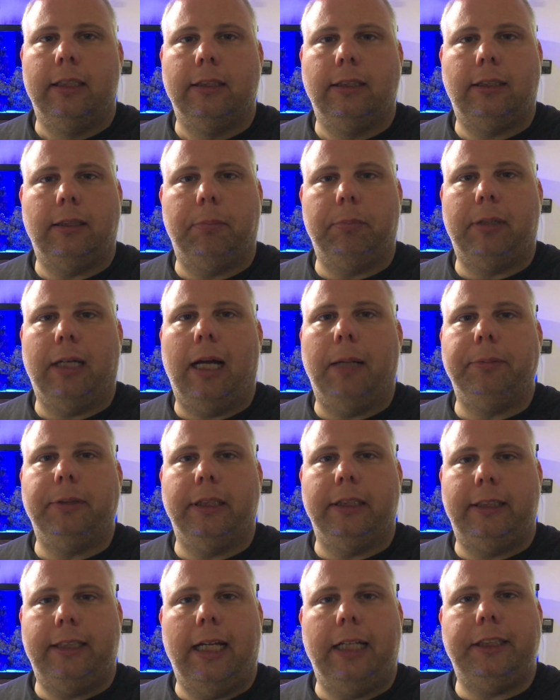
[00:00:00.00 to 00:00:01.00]
Sometimes
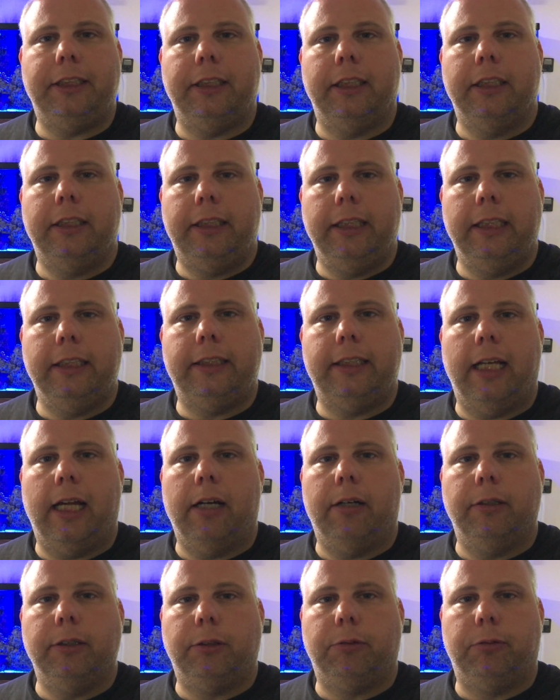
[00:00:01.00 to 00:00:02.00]
the attention to
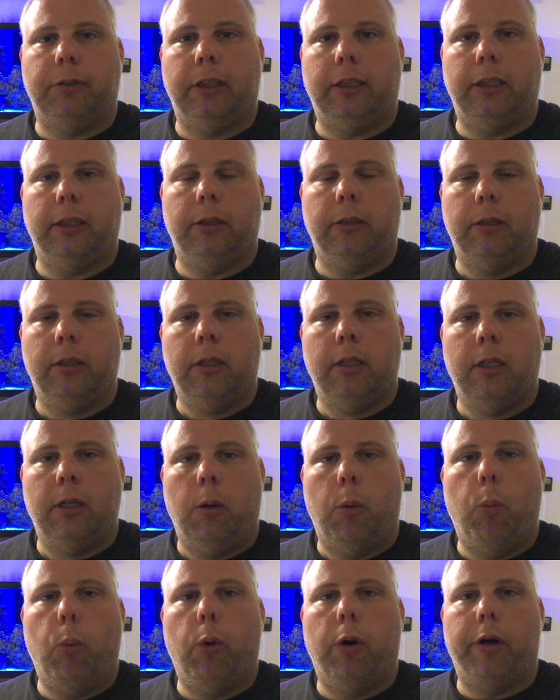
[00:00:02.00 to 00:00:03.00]
detail is really
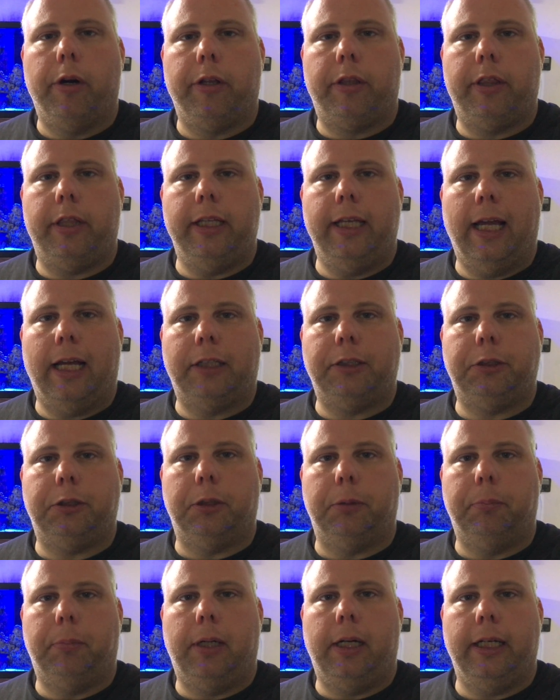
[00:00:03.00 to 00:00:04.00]
worth the
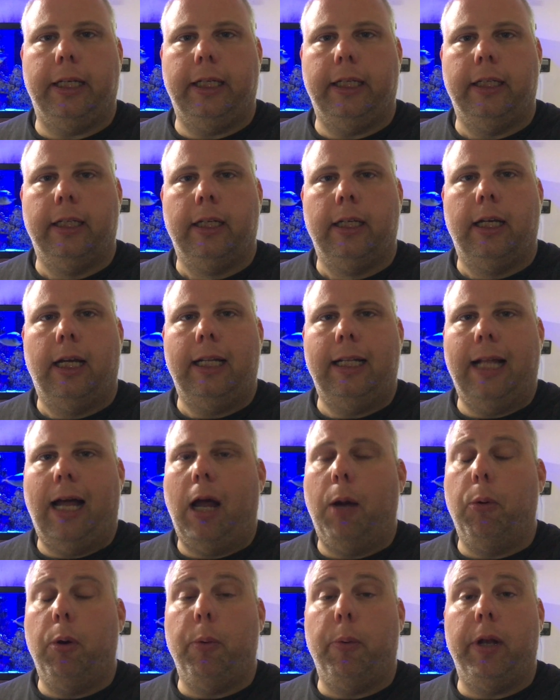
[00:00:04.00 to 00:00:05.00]
extra money.
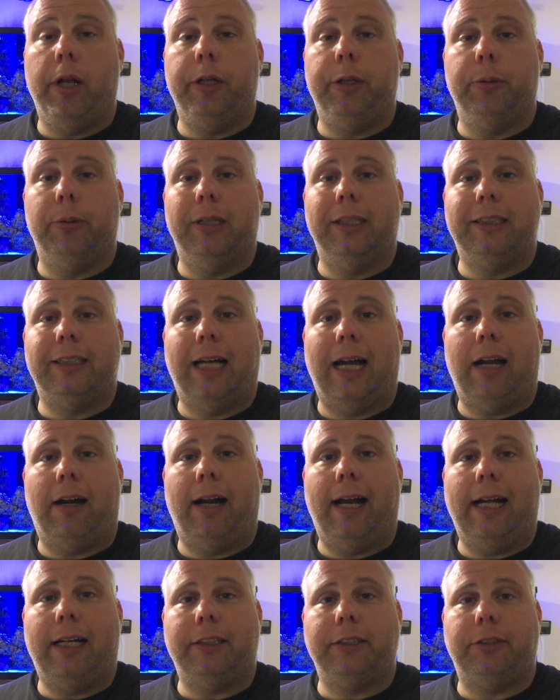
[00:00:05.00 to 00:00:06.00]
Now, I wouldn't want to do an
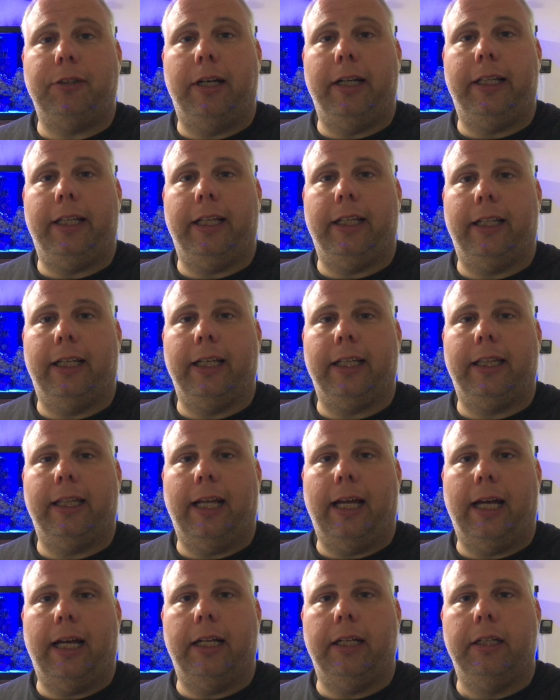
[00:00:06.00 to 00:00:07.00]
entire house or anything like
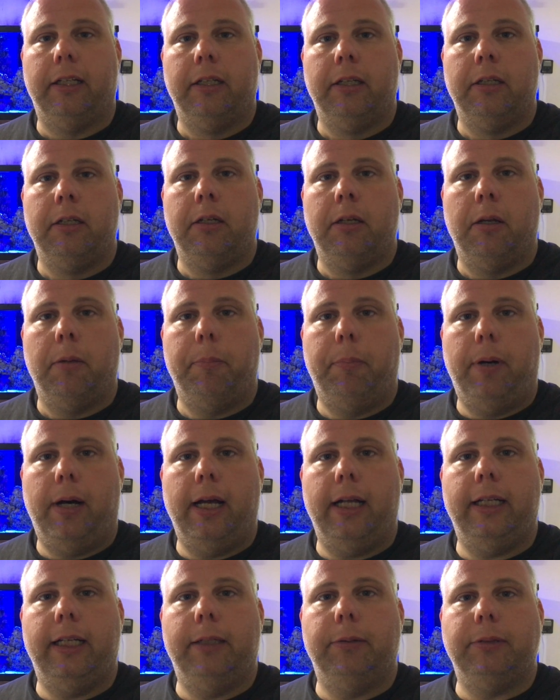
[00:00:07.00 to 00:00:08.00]
that,
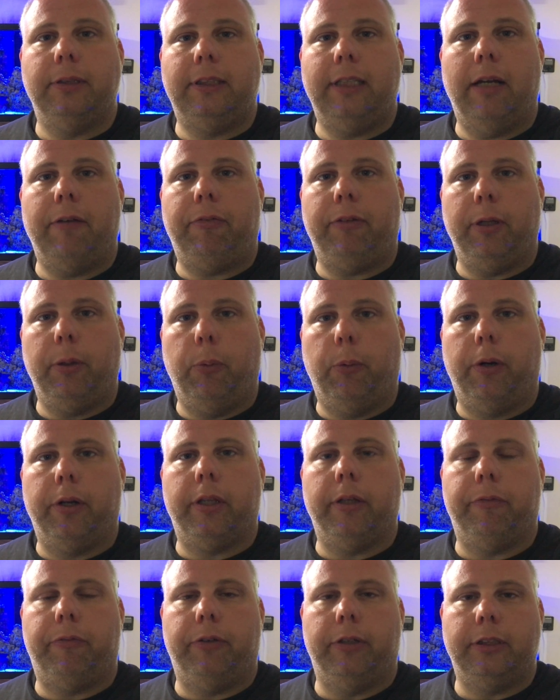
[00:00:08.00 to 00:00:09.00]
but it was definitely
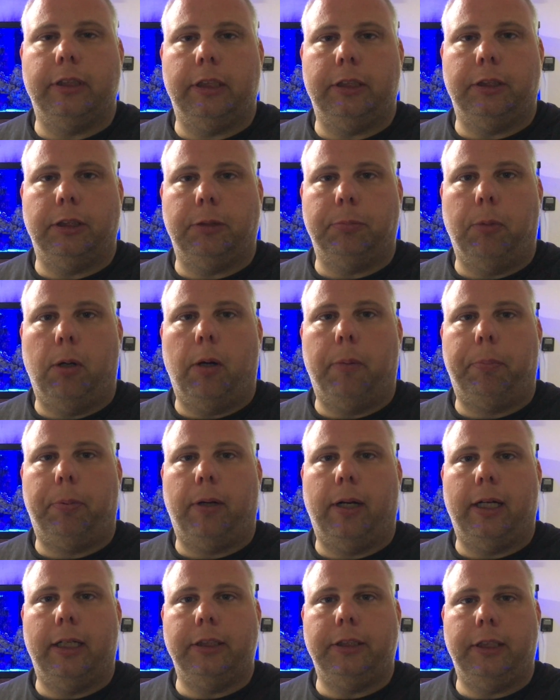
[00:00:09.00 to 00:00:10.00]
worth it for such a small
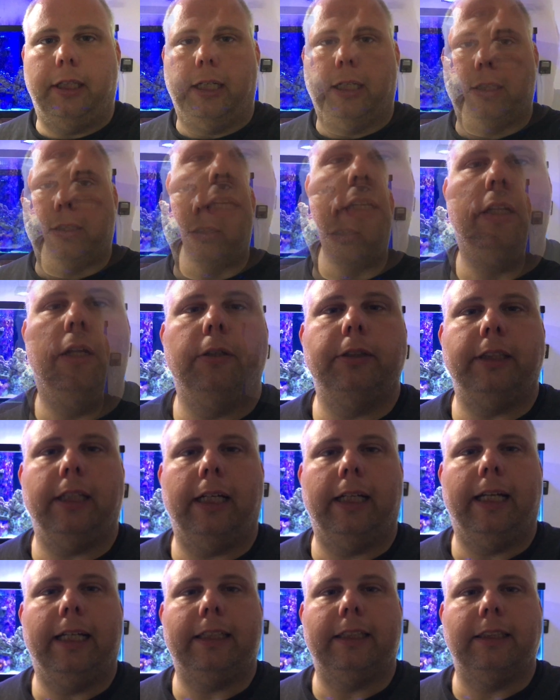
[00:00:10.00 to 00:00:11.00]
project. In
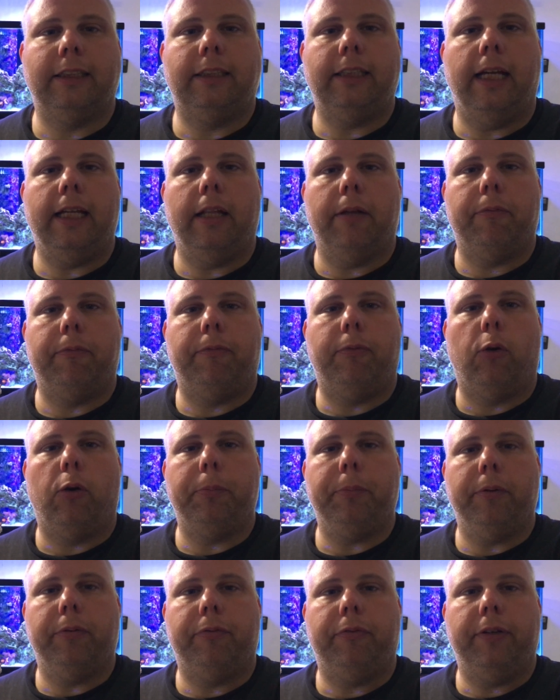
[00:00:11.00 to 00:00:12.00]
closing, I'd like to say that
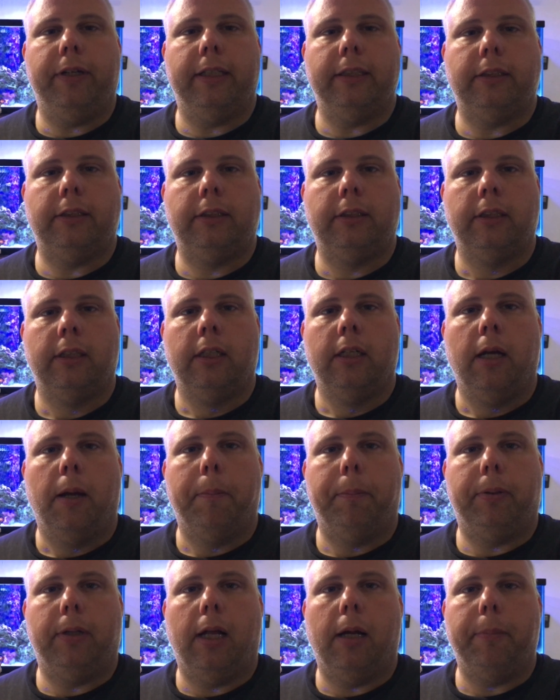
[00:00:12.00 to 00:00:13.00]
Formufit's
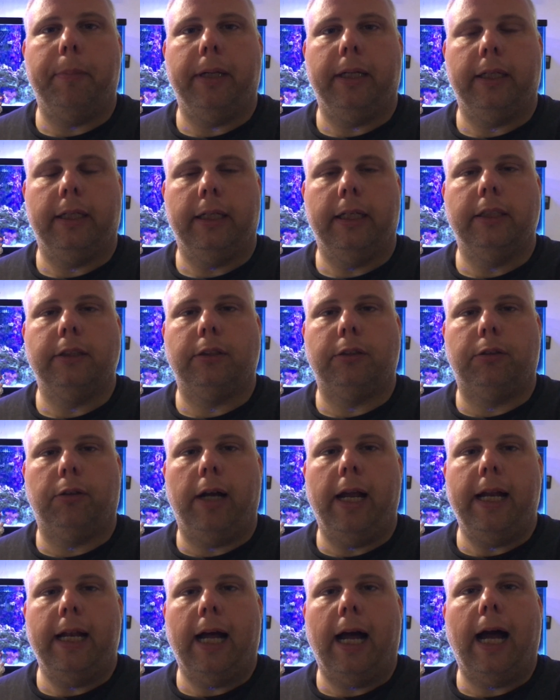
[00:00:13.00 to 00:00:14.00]
plumbing is
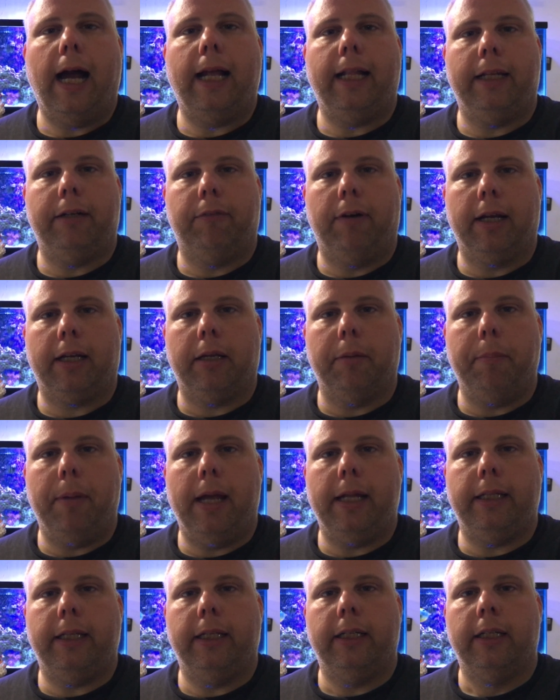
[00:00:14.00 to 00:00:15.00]
great. I highly
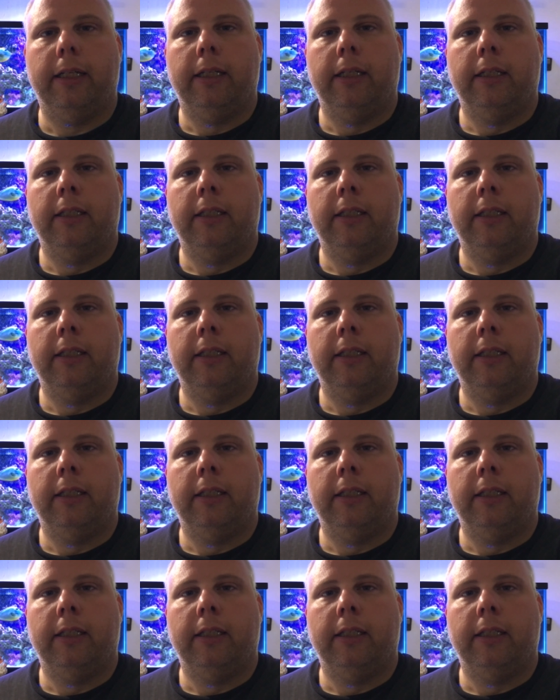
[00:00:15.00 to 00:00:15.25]
recommend it.